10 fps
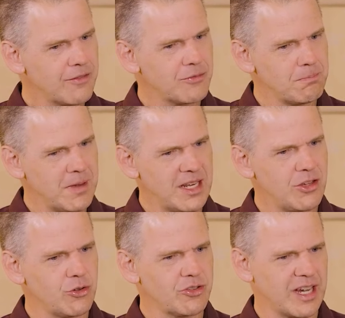have many
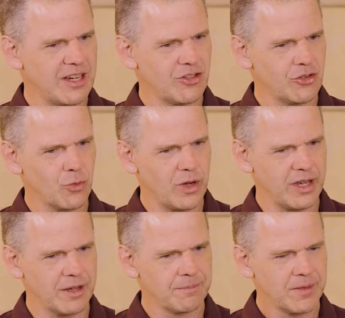use cases
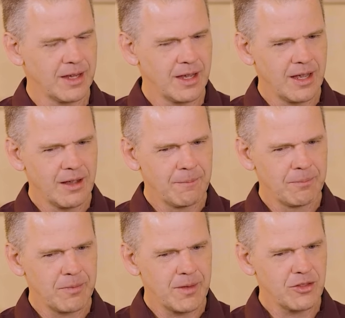where
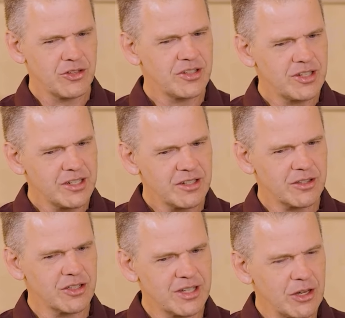the
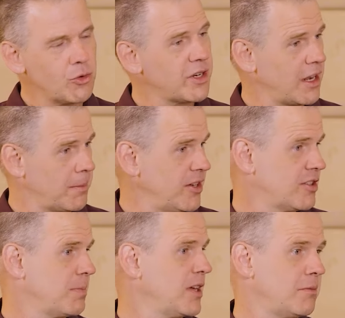SQL database,